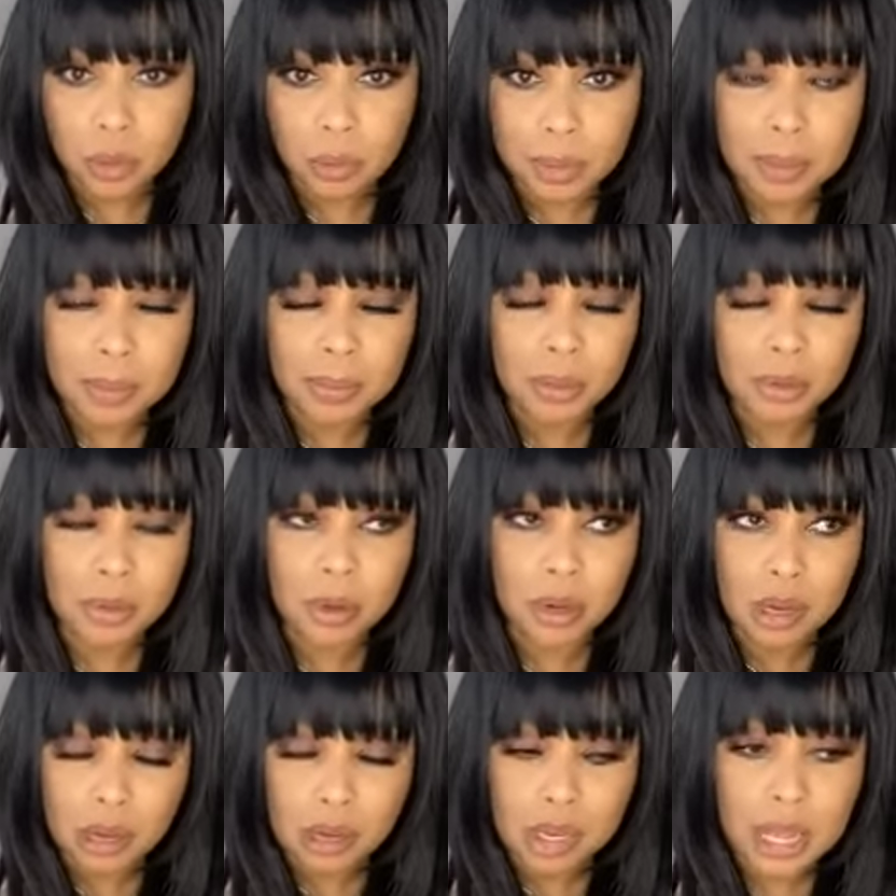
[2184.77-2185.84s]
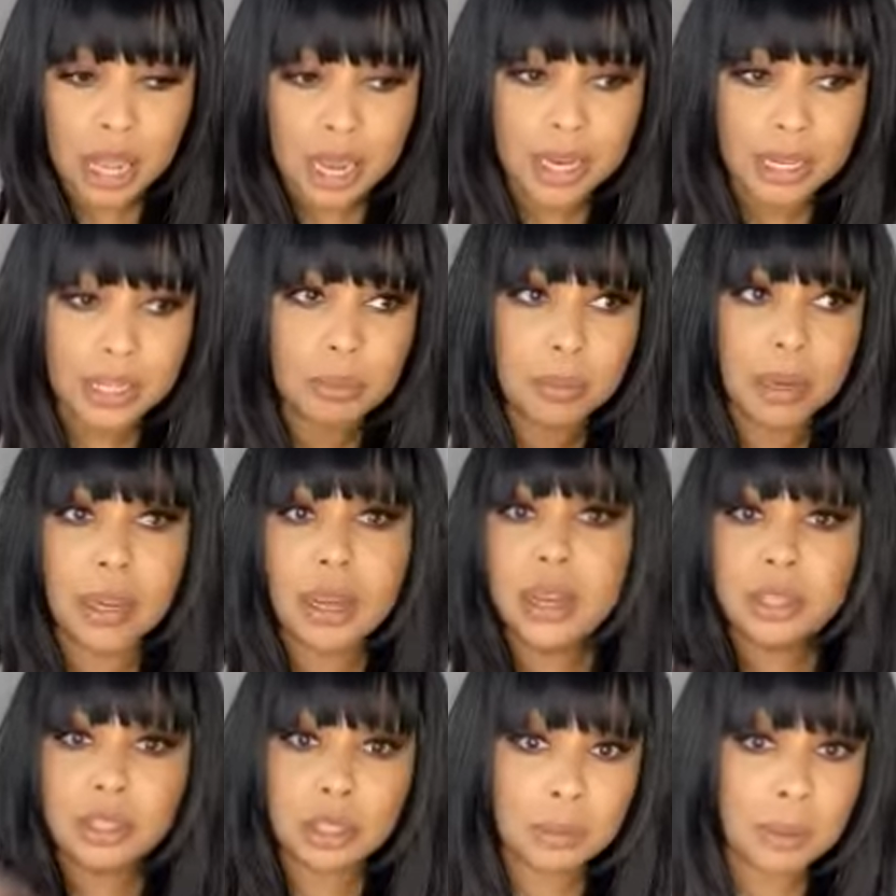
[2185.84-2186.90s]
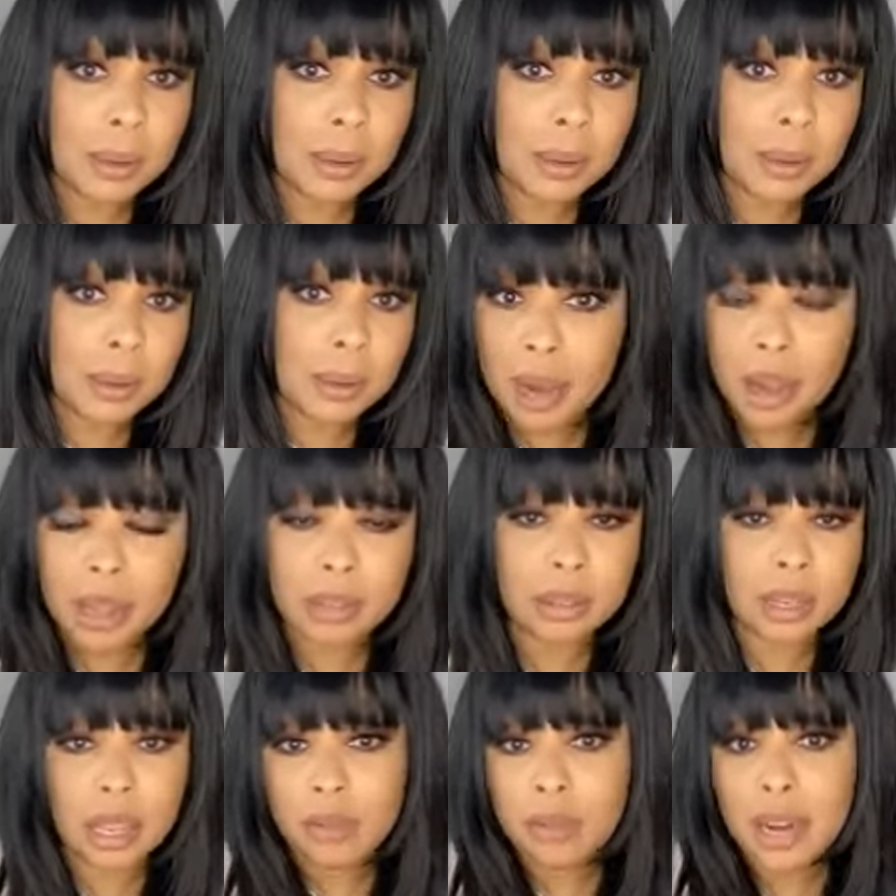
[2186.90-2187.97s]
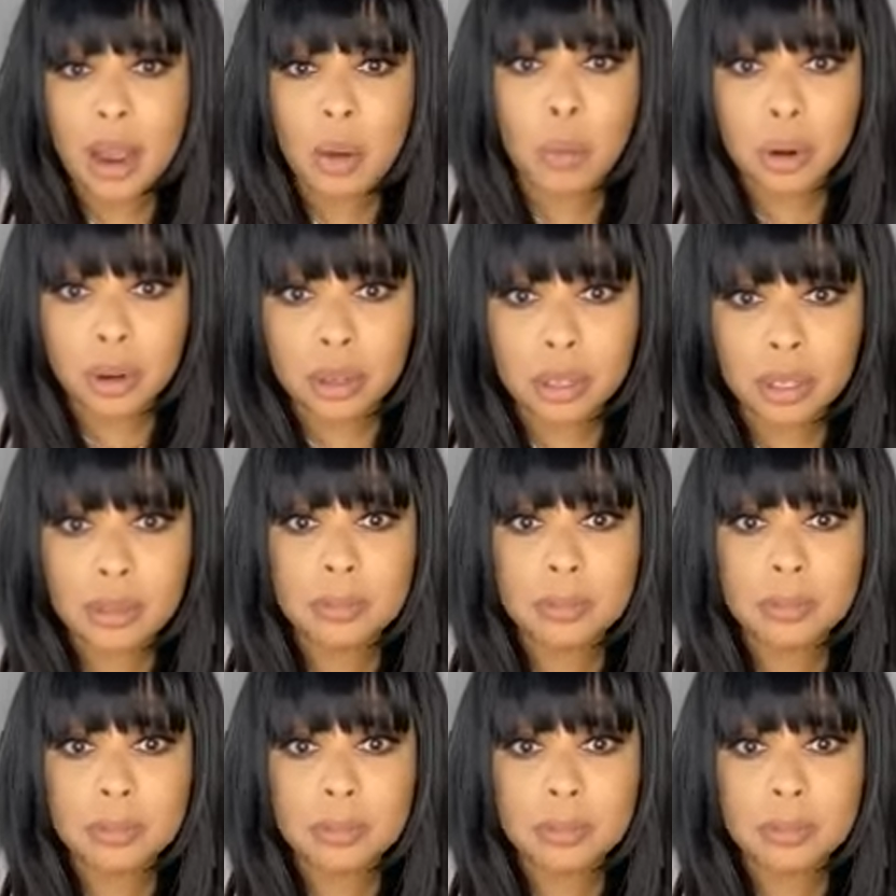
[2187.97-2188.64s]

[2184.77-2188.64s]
people, clients, but just people even at work.